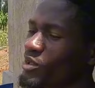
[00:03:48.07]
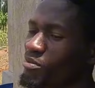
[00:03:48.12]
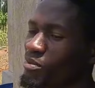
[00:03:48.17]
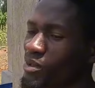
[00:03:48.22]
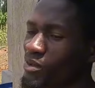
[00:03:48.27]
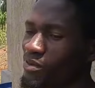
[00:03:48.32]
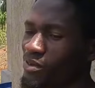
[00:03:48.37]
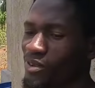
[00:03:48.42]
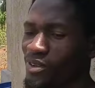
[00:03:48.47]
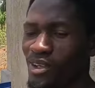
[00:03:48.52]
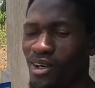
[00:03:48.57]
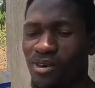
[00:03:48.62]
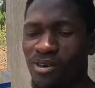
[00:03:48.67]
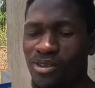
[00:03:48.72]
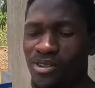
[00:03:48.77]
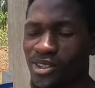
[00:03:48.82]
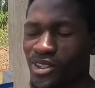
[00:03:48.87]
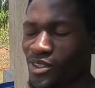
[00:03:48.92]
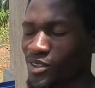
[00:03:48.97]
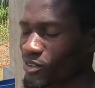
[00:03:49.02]
But for now,
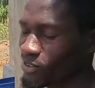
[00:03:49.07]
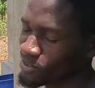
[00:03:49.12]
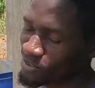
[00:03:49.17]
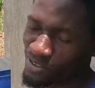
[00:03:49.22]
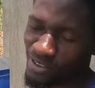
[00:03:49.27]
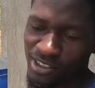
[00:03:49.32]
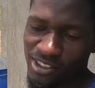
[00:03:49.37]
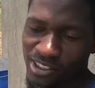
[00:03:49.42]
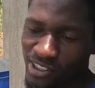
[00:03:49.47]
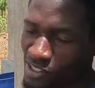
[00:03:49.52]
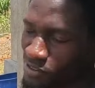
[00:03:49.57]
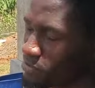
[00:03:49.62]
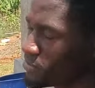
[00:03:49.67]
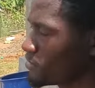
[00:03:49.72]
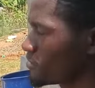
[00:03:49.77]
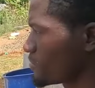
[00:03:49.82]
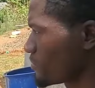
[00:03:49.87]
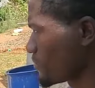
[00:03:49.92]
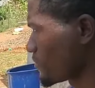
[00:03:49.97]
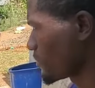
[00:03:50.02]
what I know is
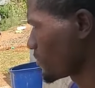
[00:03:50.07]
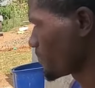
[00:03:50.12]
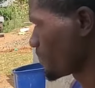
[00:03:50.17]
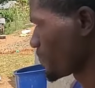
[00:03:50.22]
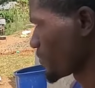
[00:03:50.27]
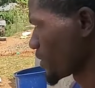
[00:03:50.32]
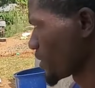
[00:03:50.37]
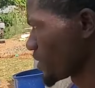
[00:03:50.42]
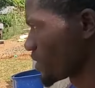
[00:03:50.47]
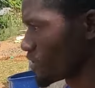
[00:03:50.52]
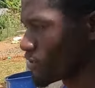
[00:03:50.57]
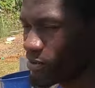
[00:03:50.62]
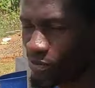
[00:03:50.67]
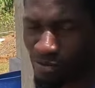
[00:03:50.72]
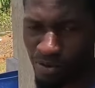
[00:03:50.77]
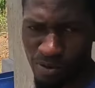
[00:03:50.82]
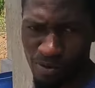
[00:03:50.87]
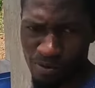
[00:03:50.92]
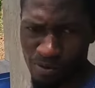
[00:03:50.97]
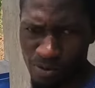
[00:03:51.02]
different
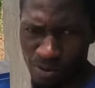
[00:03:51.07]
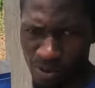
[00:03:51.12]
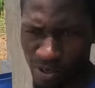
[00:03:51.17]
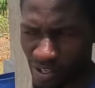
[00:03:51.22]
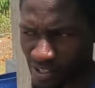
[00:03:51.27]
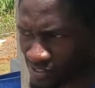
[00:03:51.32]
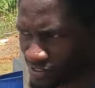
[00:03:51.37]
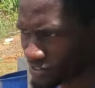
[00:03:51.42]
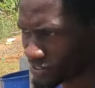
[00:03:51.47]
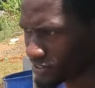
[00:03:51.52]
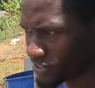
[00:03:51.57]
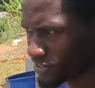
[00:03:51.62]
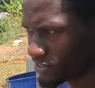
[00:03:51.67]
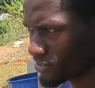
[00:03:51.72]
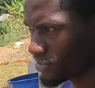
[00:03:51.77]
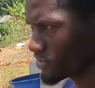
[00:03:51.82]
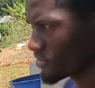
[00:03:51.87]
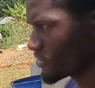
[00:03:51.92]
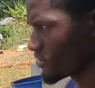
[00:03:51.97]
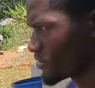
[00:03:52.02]
from
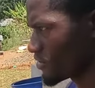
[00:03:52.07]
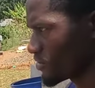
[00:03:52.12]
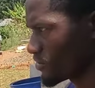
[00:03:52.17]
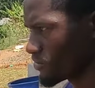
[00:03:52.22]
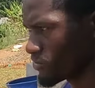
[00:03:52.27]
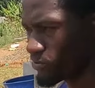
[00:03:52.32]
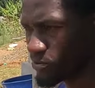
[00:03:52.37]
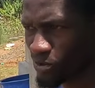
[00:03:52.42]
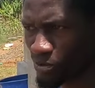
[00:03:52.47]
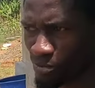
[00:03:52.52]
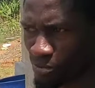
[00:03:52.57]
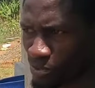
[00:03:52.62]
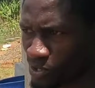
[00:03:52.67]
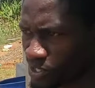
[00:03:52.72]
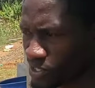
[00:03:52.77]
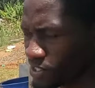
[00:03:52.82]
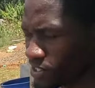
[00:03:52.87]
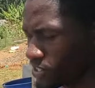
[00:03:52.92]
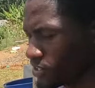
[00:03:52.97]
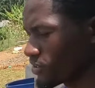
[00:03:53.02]
forecasting, you know, from
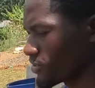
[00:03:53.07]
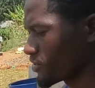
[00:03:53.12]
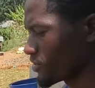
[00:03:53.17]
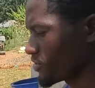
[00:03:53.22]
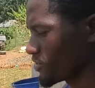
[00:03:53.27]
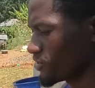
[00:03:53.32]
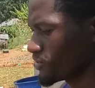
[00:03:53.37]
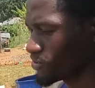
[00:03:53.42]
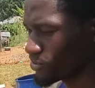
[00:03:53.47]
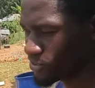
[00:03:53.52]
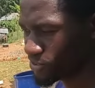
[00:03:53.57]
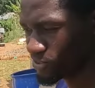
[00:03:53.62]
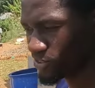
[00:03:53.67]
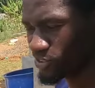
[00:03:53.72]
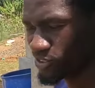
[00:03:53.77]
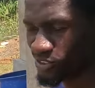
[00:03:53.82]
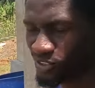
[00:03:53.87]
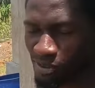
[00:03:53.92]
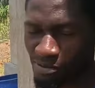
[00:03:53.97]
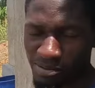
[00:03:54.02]
weather, I don't know,
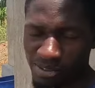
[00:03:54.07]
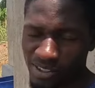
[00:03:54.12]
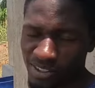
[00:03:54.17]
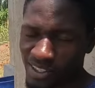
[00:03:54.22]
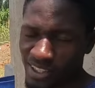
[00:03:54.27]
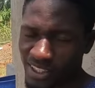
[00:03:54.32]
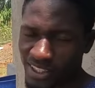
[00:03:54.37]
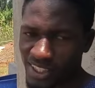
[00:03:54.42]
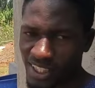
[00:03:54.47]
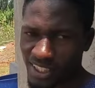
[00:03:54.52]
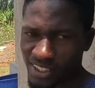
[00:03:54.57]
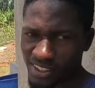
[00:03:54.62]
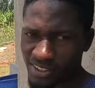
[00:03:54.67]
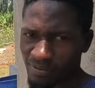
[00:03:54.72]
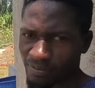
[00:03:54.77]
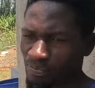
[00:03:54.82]
something like that.